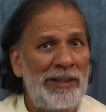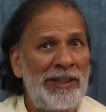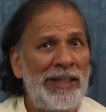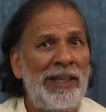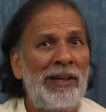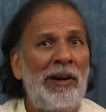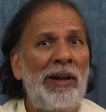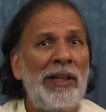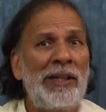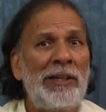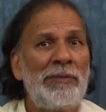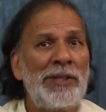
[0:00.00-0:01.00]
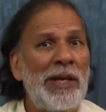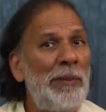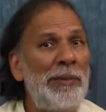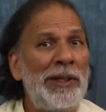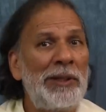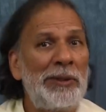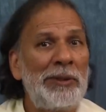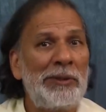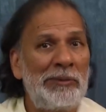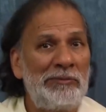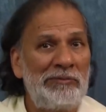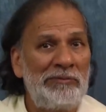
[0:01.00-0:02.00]
They call them Samnik
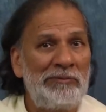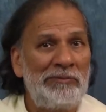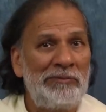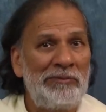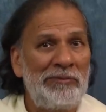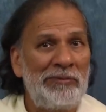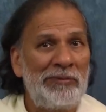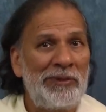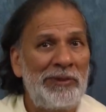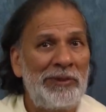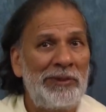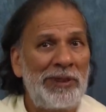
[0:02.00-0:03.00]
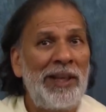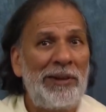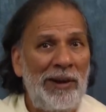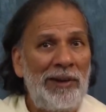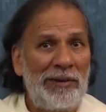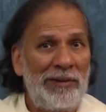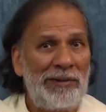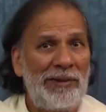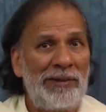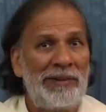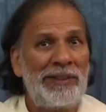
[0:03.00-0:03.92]
too. There are